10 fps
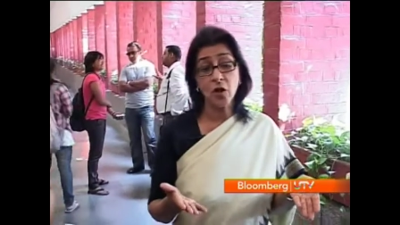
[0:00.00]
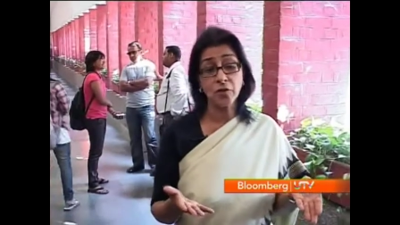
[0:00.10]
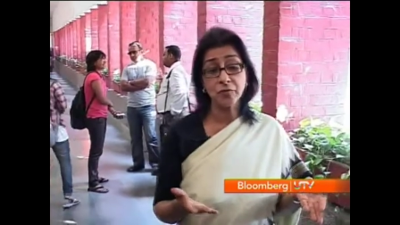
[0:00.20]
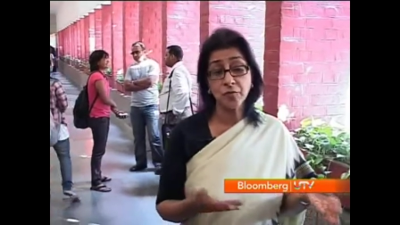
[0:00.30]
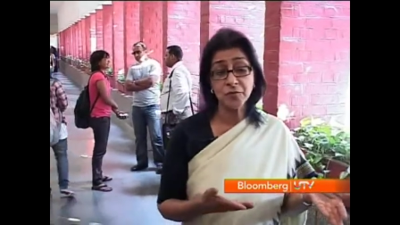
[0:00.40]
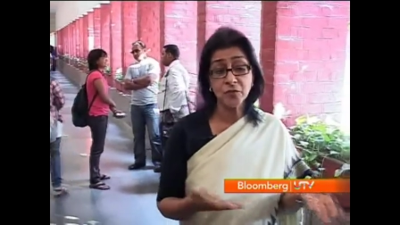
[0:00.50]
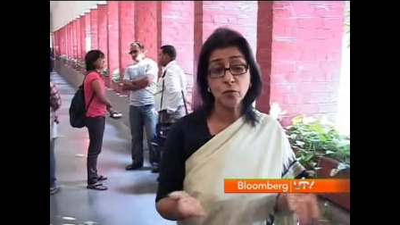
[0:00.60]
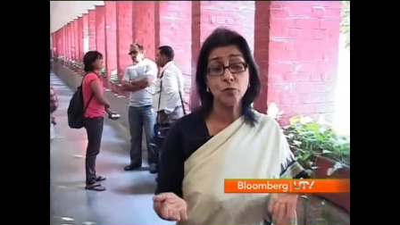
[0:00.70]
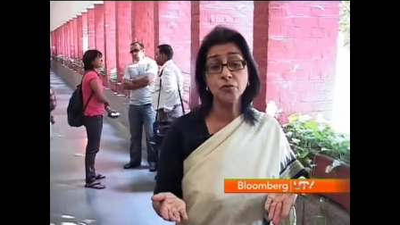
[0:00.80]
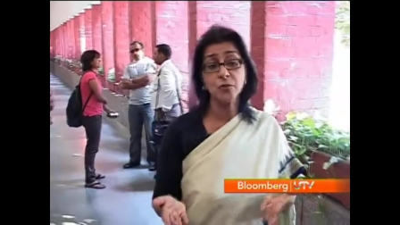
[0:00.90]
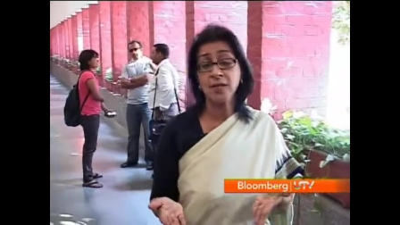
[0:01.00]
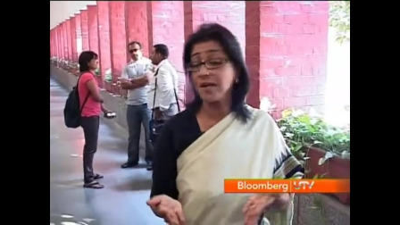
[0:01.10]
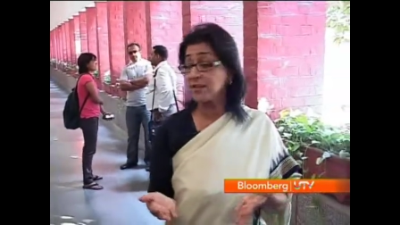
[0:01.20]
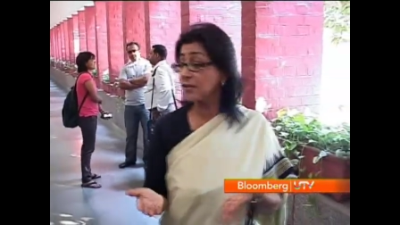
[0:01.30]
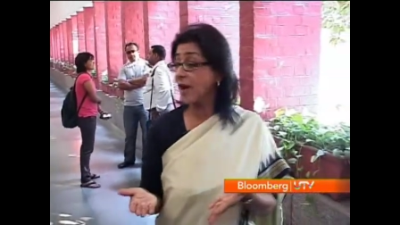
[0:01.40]
gone from school to an
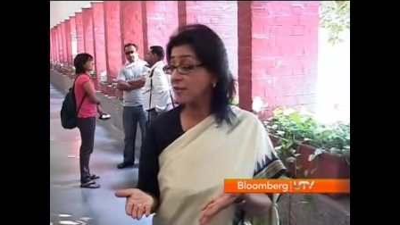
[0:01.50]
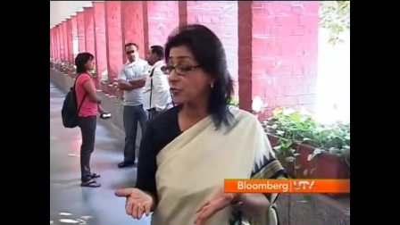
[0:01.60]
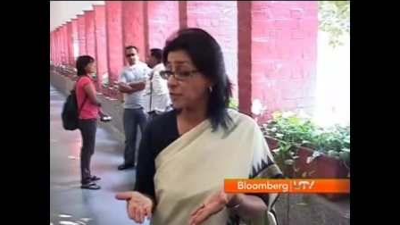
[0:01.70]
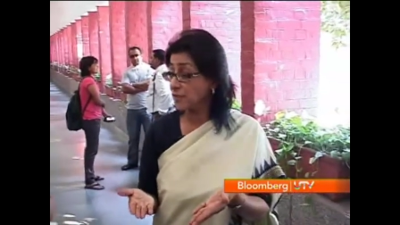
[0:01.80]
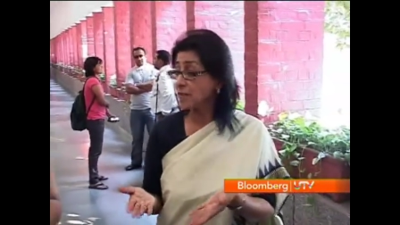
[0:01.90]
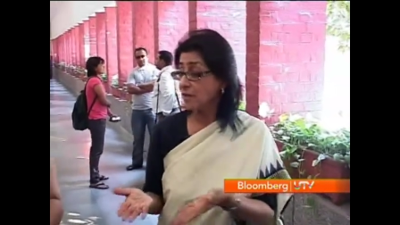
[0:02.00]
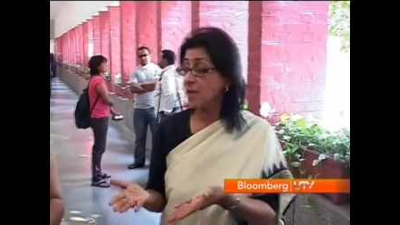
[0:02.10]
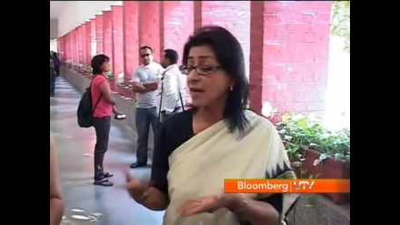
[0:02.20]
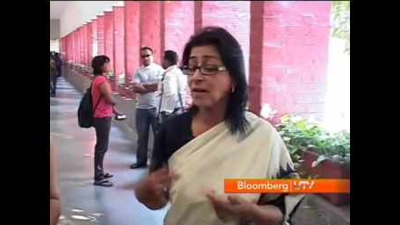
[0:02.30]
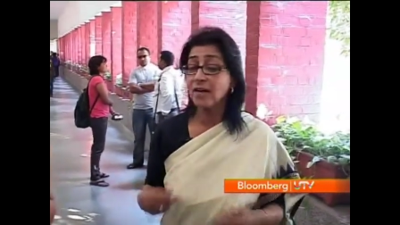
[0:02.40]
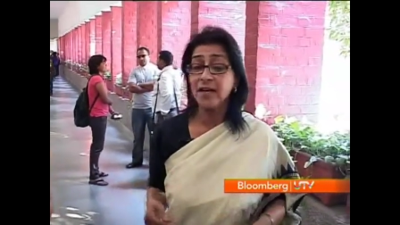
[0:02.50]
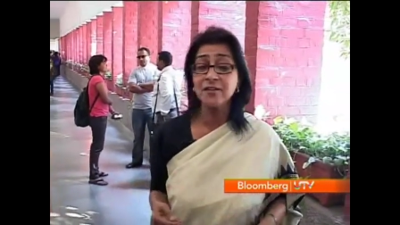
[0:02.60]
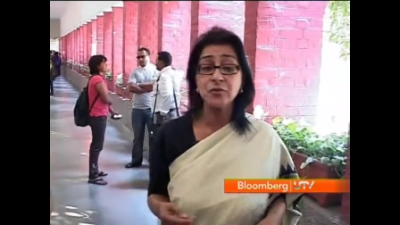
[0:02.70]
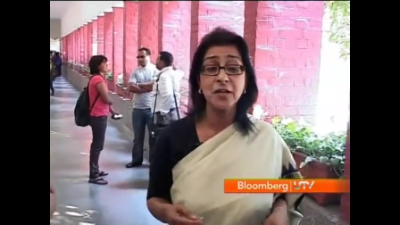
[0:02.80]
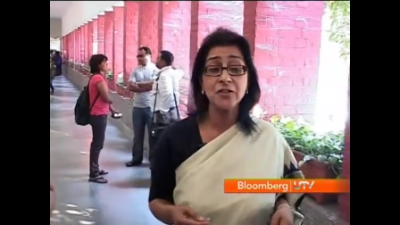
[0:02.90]
undergraduate uh,
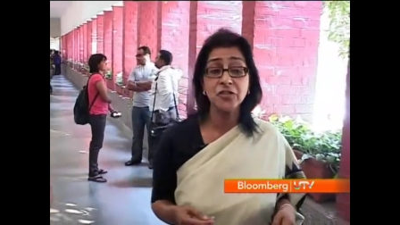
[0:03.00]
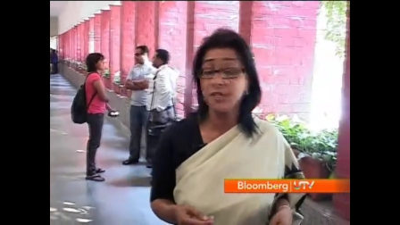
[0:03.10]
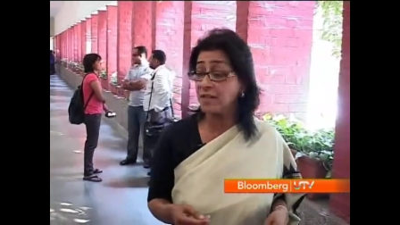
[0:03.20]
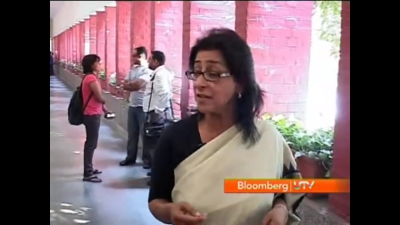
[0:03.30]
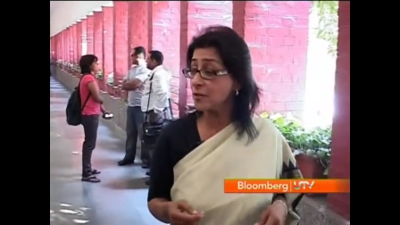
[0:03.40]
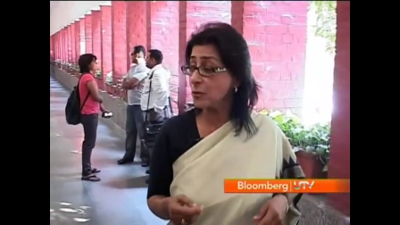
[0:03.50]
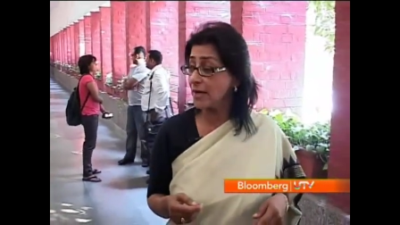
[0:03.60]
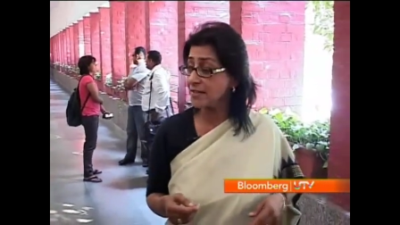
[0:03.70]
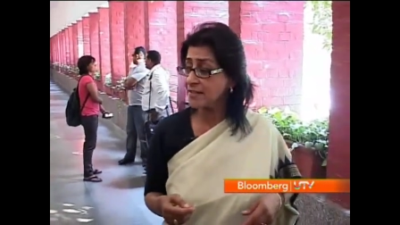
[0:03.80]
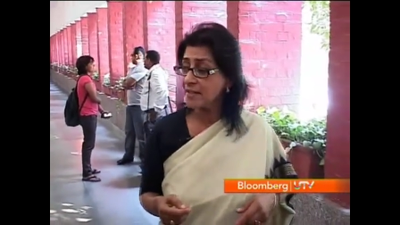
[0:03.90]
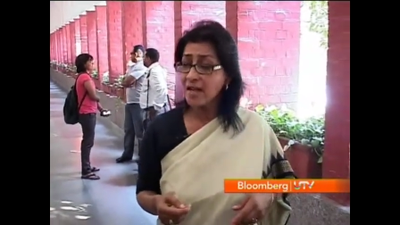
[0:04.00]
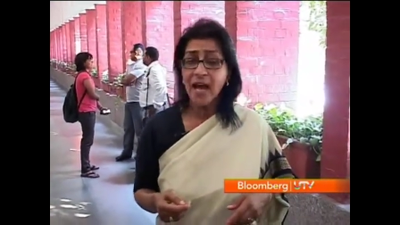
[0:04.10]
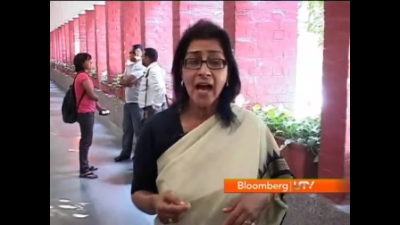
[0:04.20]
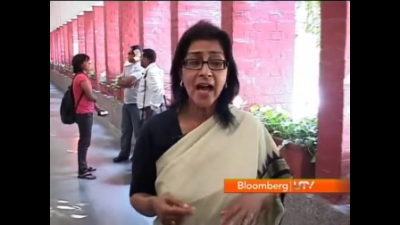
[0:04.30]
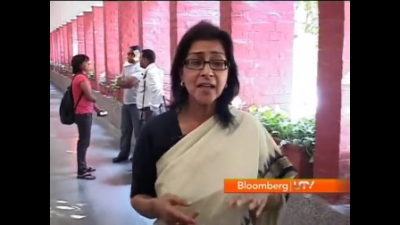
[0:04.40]
education in the US.
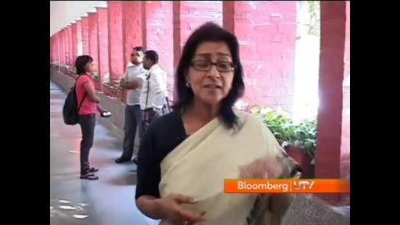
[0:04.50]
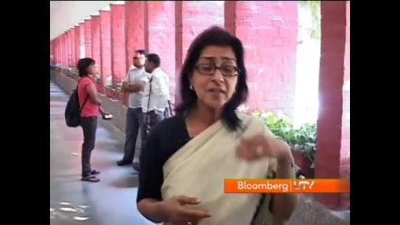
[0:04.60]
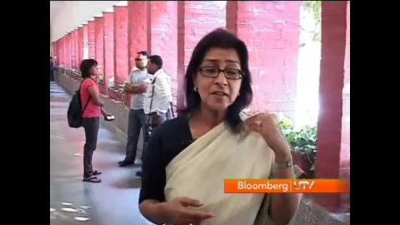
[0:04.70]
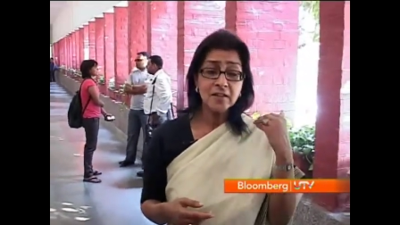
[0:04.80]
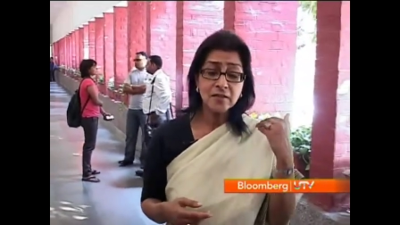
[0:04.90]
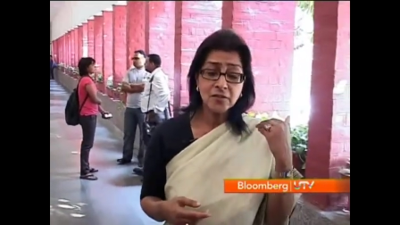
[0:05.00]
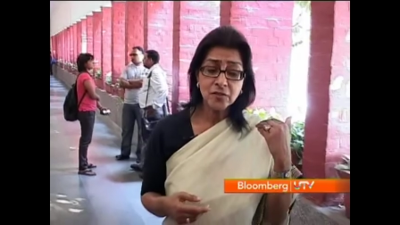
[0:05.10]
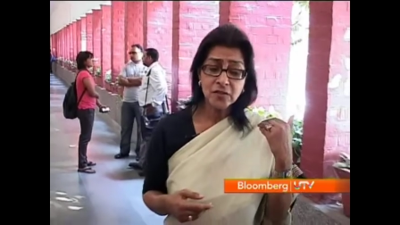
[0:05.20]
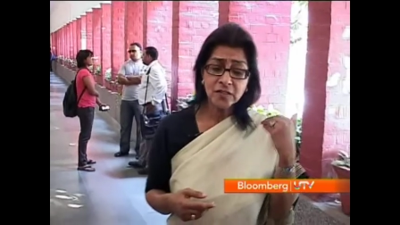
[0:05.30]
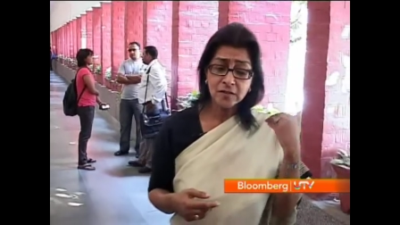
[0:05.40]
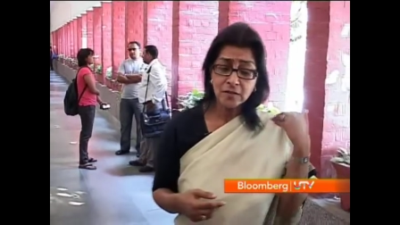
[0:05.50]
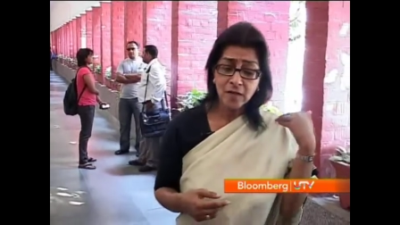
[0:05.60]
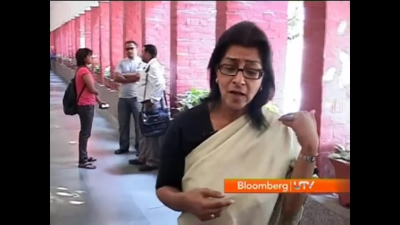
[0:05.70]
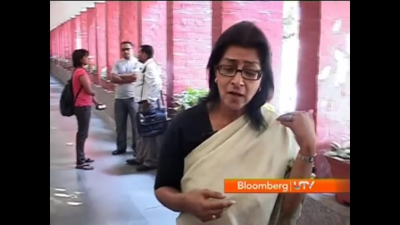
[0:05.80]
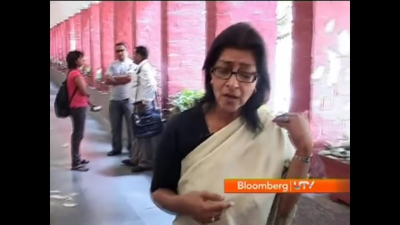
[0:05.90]
And
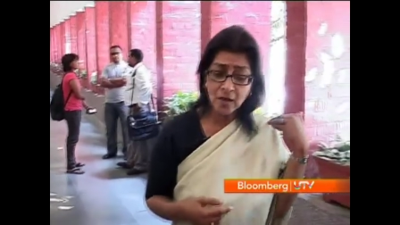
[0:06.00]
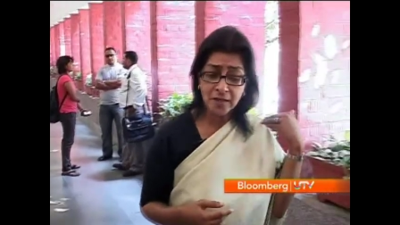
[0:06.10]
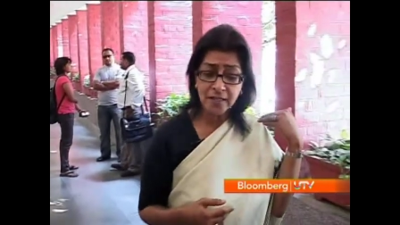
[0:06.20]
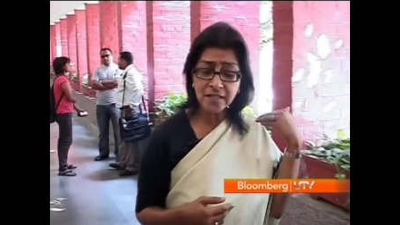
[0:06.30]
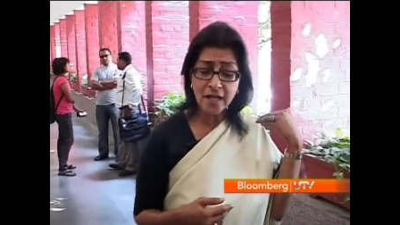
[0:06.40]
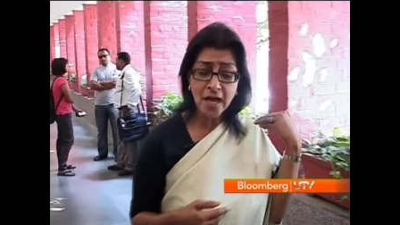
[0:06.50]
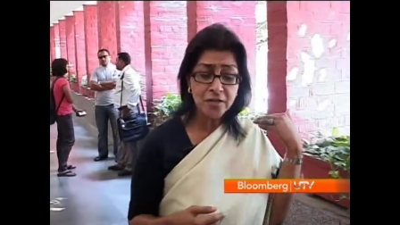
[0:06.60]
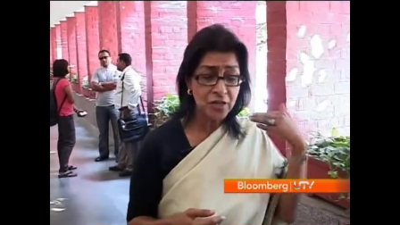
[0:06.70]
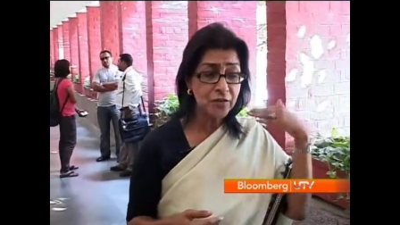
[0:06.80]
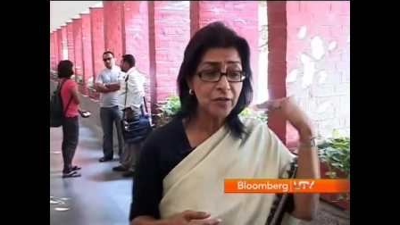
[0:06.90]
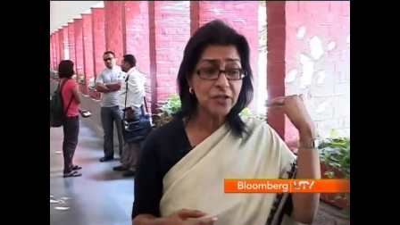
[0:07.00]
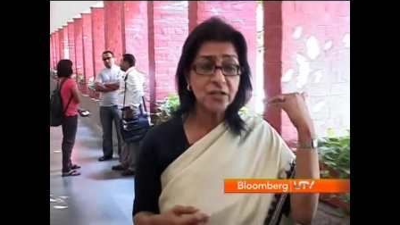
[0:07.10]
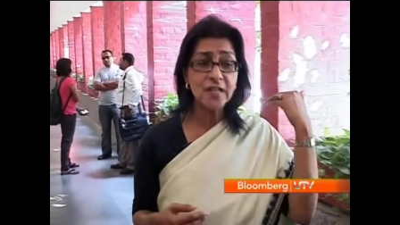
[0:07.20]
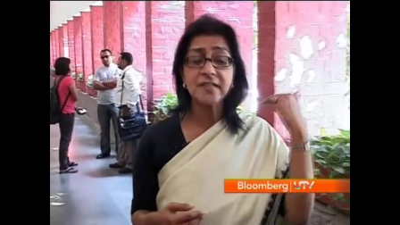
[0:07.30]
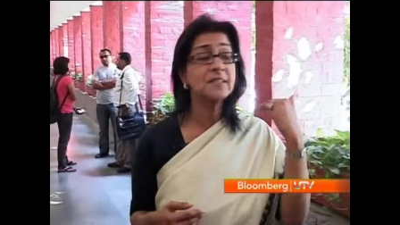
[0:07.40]
her entire
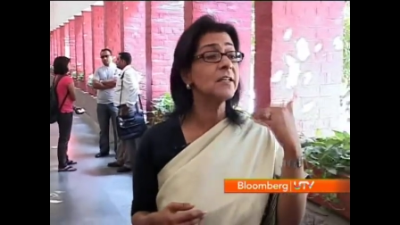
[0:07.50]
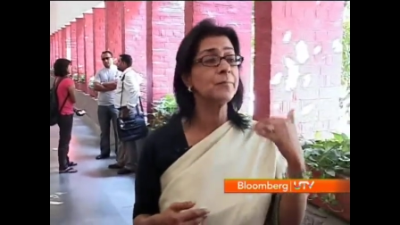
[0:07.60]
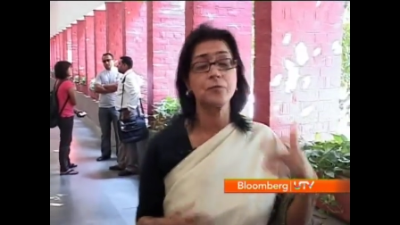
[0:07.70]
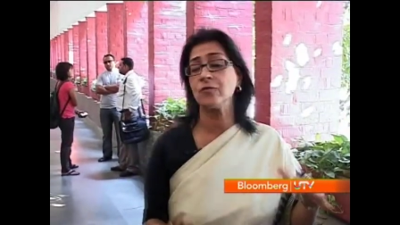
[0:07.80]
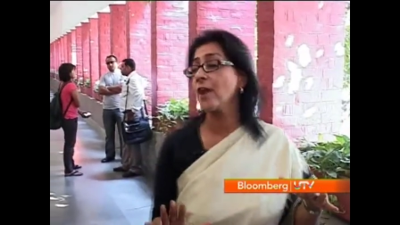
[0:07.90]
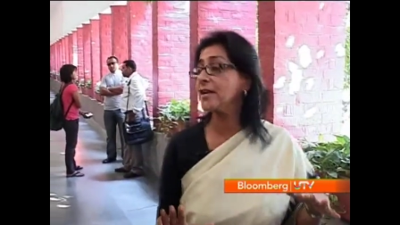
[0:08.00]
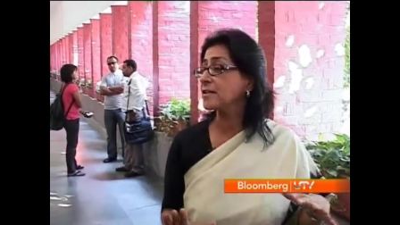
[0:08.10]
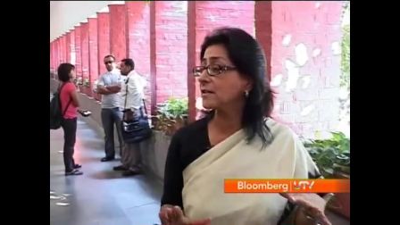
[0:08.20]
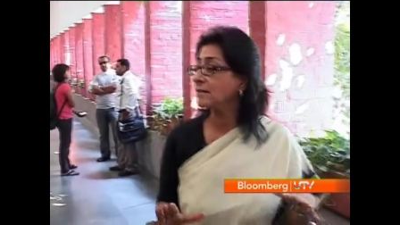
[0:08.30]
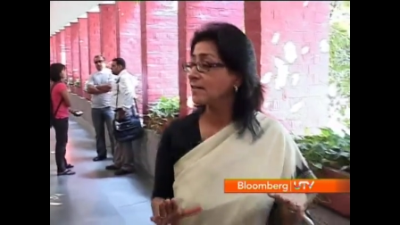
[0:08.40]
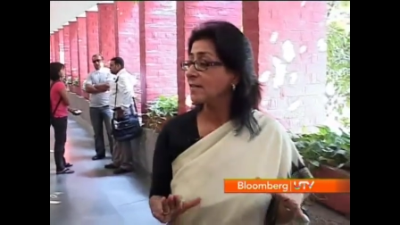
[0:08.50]
generation has slipped right in.